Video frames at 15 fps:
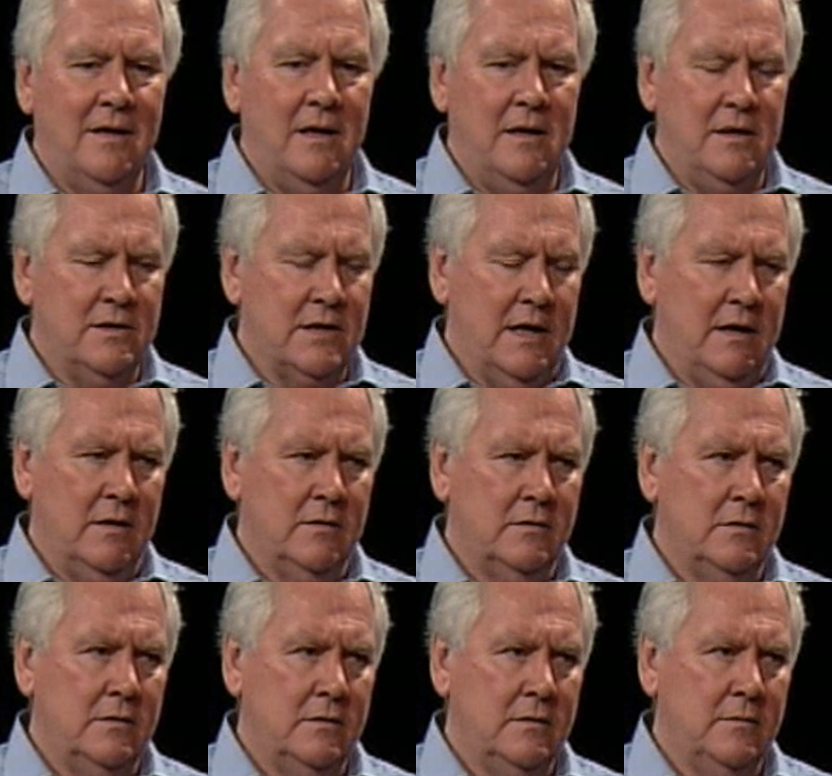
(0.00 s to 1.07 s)
It is our
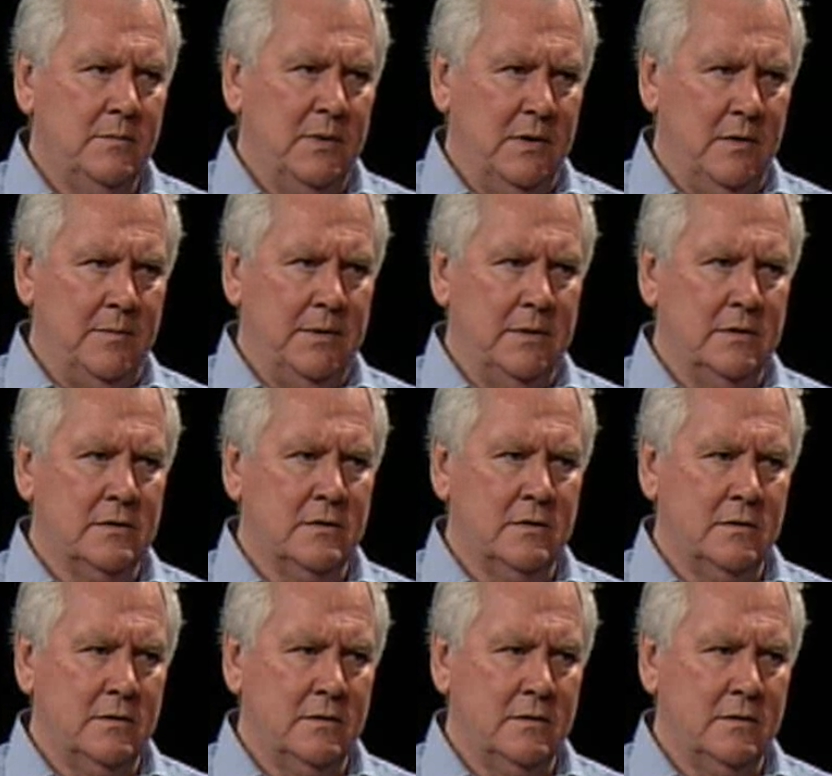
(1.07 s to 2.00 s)
purpose